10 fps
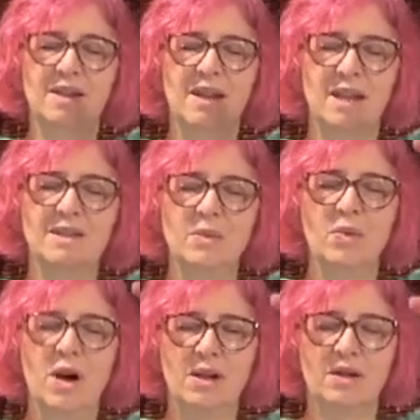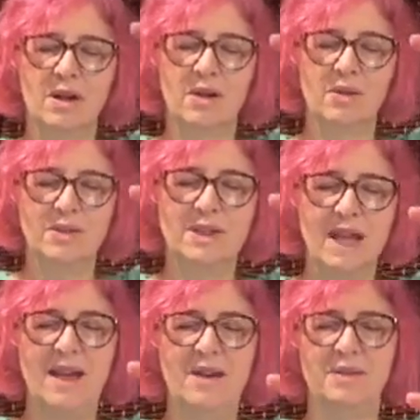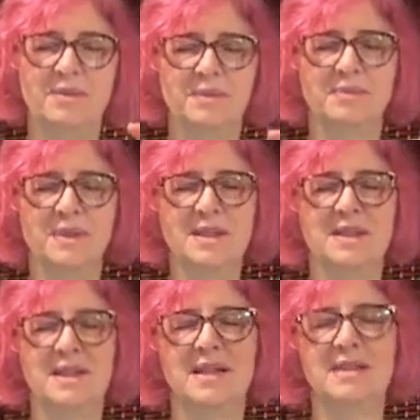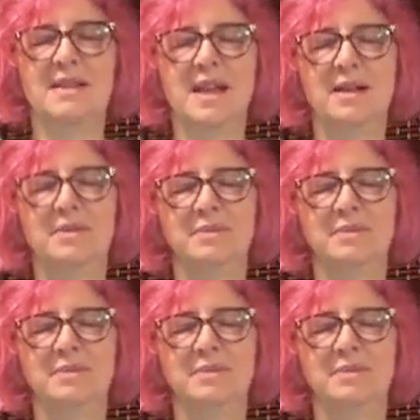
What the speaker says: as the water goes down, it sinks down.